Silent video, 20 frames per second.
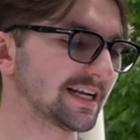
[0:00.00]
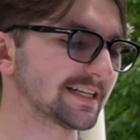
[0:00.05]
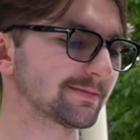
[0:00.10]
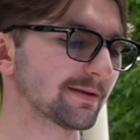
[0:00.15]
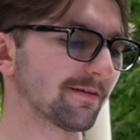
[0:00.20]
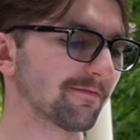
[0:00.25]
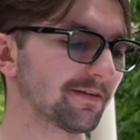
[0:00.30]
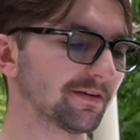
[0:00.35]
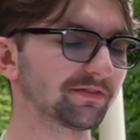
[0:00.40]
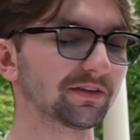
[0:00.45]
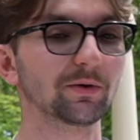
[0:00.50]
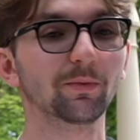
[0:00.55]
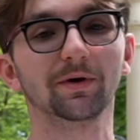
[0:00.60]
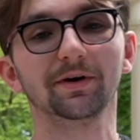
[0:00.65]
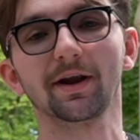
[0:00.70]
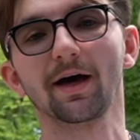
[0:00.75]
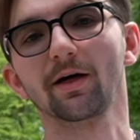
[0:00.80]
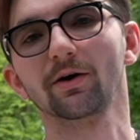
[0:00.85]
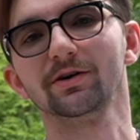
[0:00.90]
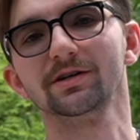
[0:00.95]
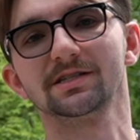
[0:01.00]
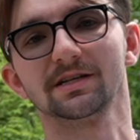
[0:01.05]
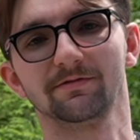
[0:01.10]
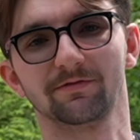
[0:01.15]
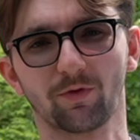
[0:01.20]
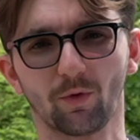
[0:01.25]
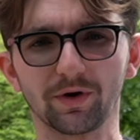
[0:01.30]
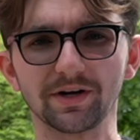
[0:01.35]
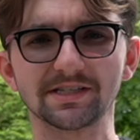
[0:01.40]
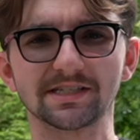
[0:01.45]
I spent
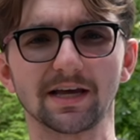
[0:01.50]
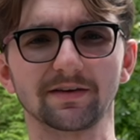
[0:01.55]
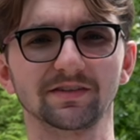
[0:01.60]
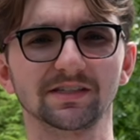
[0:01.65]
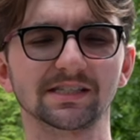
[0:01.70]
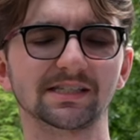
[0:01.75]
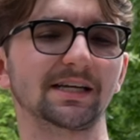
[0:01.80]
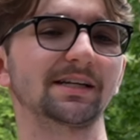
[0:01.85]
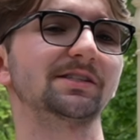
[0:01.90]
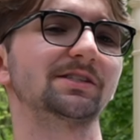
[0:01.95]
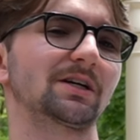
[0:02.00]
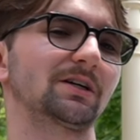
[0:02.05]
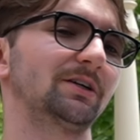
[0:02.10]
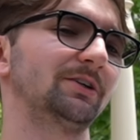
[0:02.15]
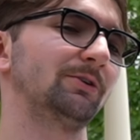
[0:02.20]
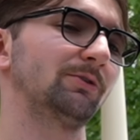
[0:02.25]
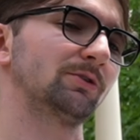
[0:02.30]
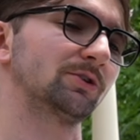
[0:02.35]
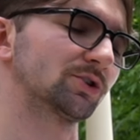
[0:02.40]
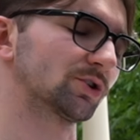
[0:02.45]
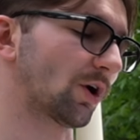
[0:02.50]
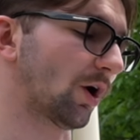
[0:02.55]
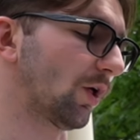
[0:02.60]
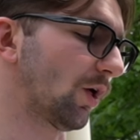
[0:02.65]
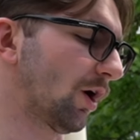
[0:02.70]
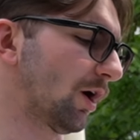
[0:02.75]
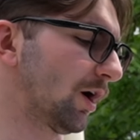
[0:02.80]
$51.47 on a new control